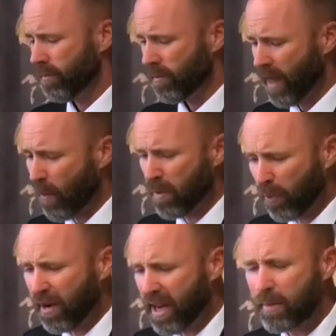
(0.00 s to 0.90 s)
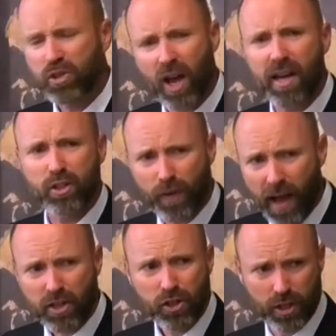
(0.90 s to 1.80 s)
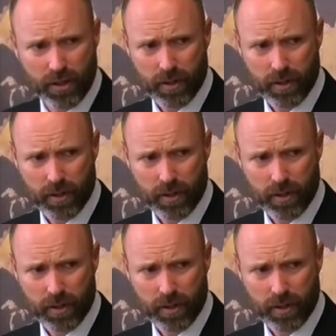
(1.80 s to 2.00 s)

that would bring Him satisfaction.